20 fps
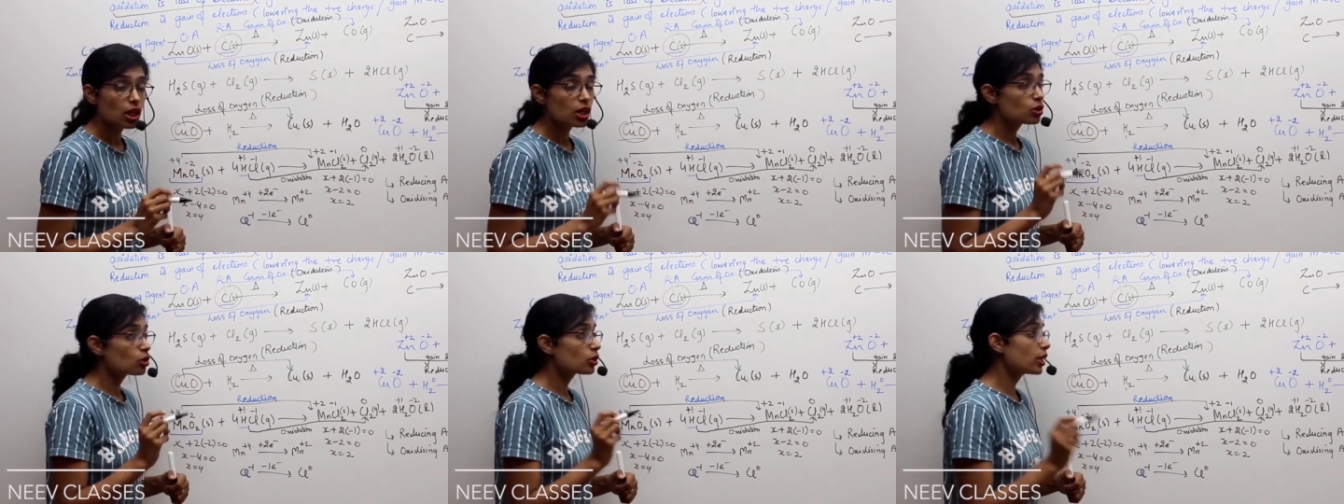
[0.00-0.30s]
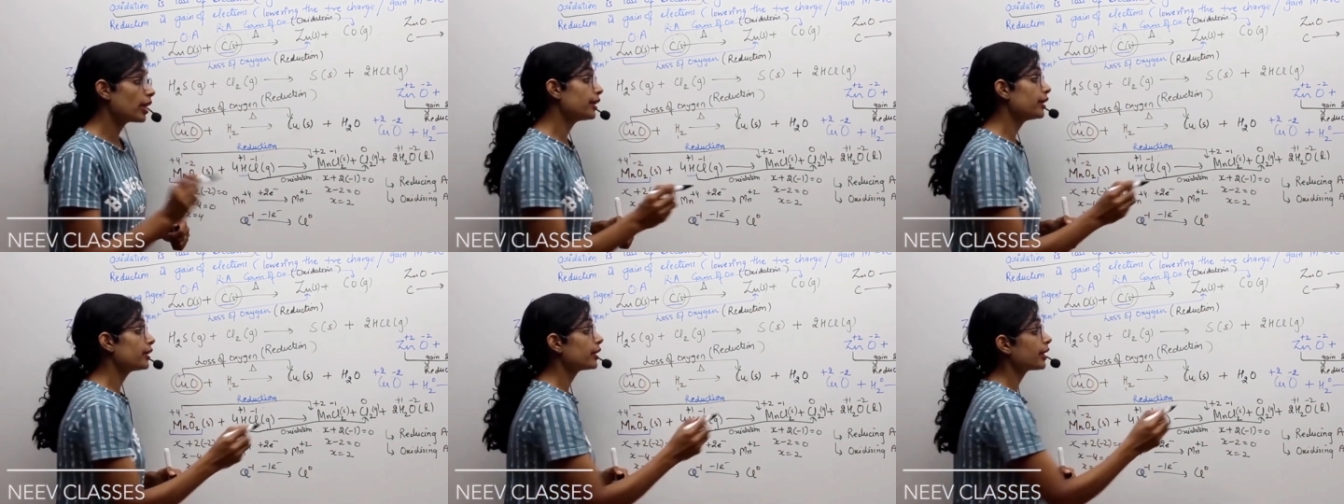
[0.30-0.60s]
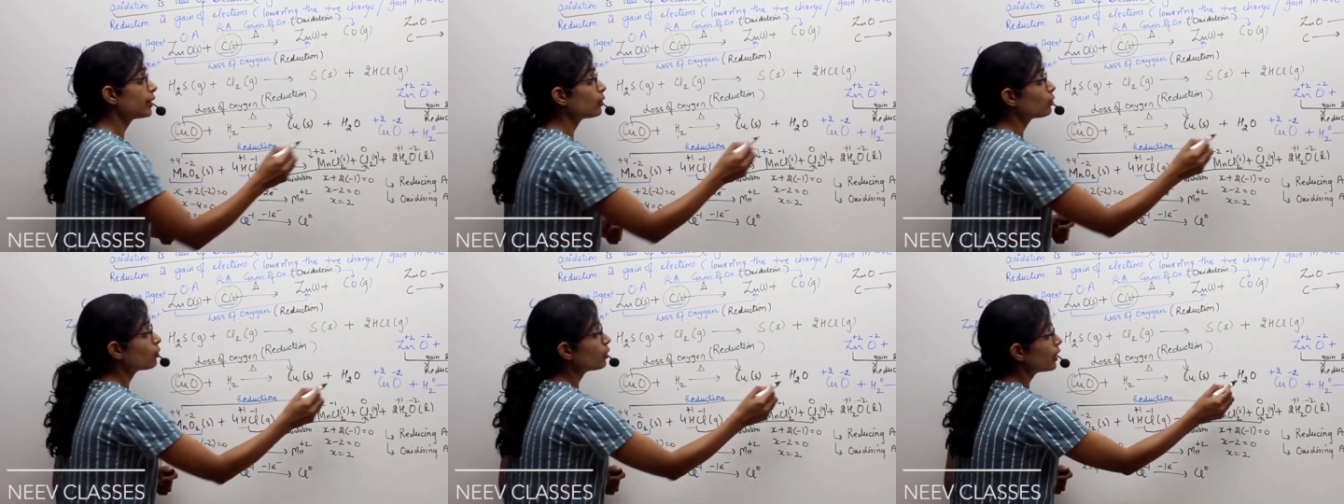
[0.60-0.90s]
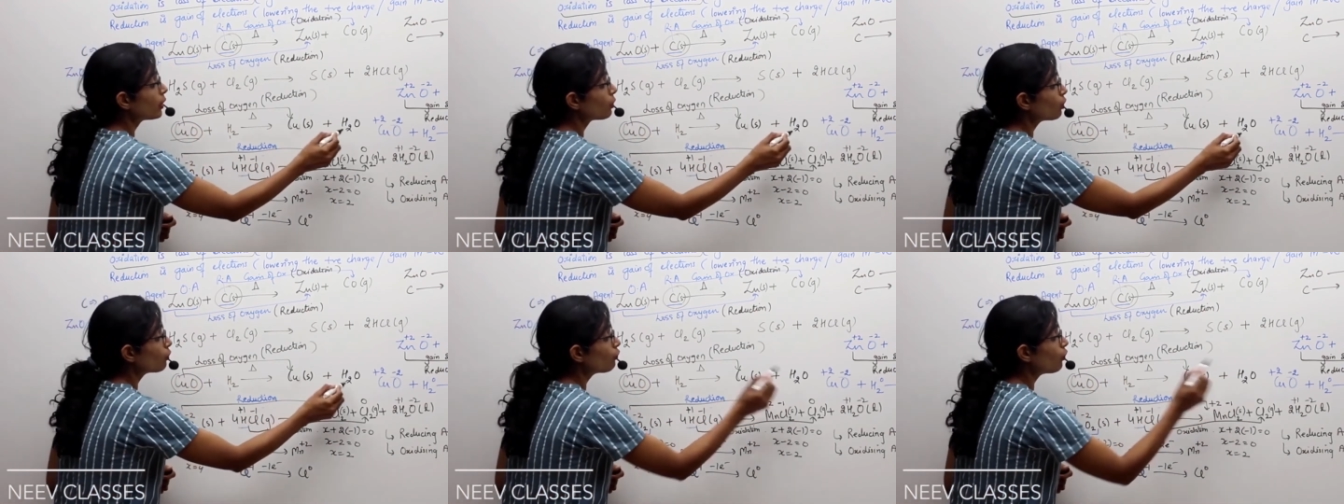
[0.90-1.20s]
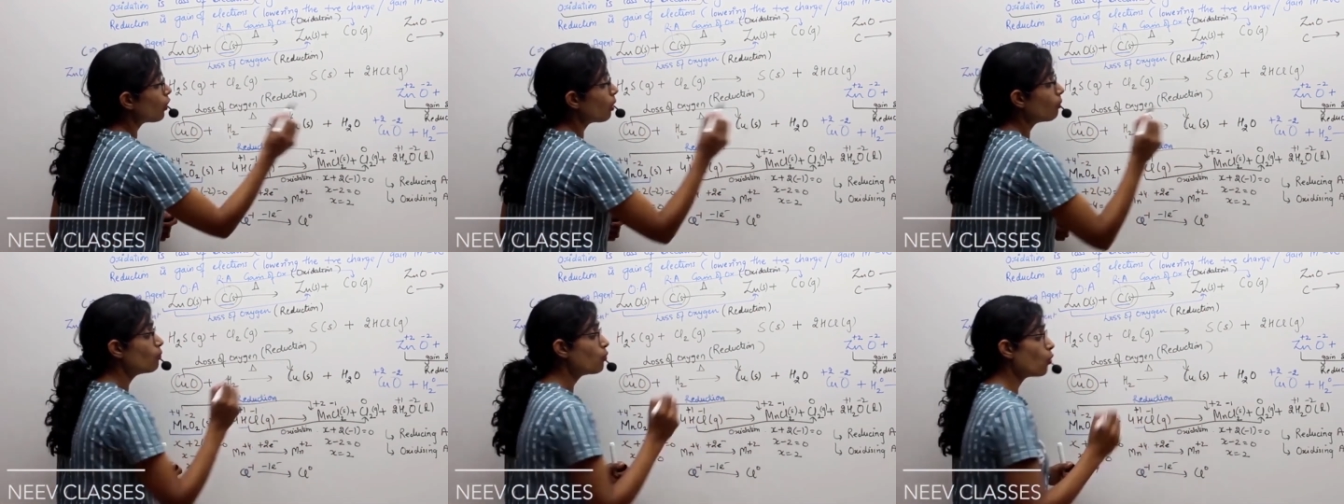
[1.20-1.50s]
so that it could
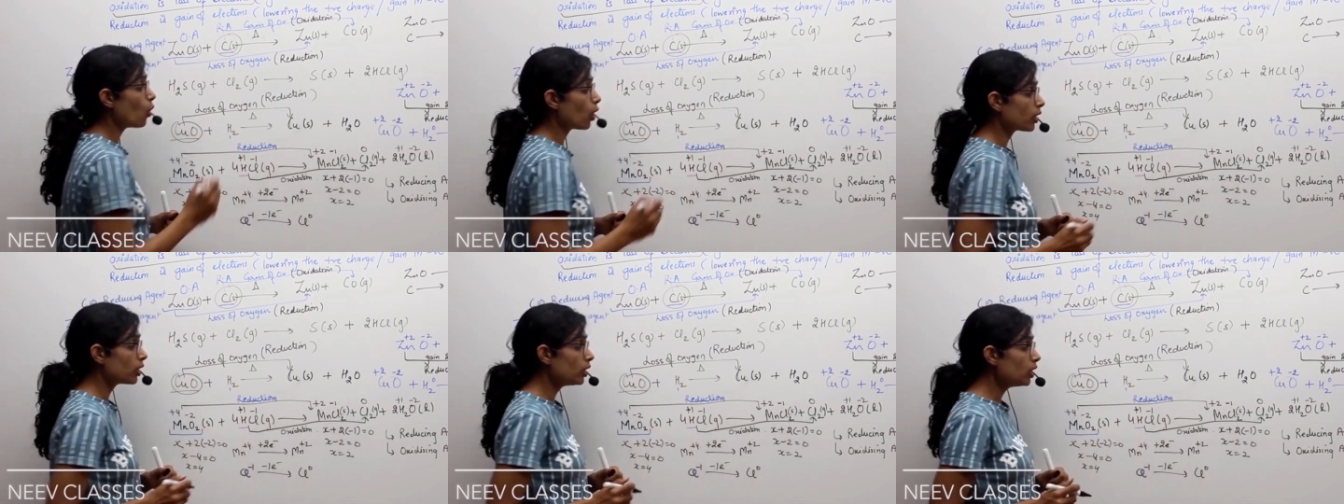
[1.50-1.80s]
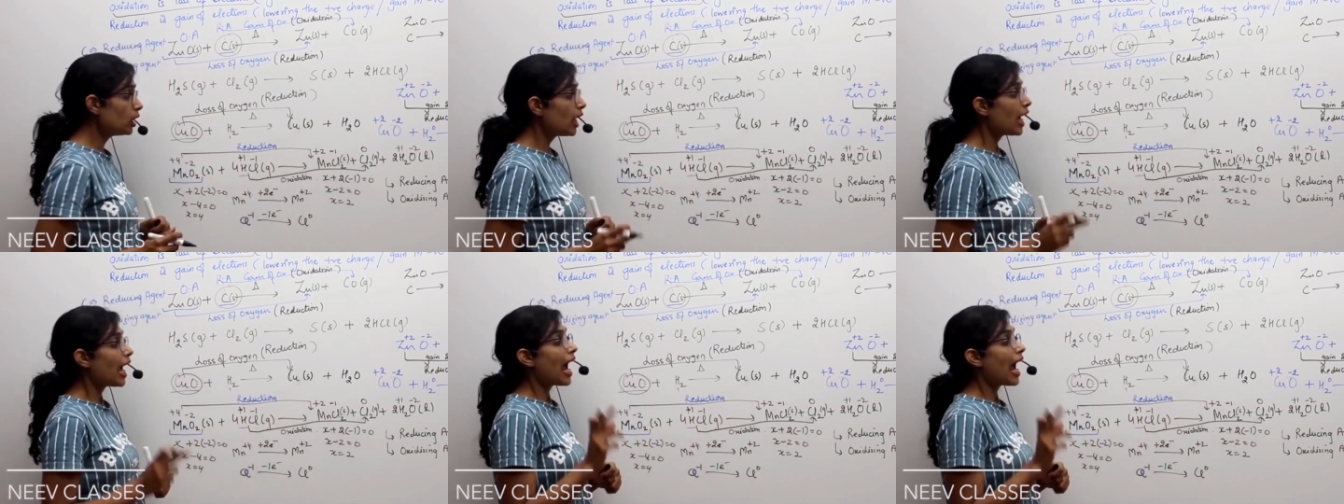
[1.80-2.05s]
form water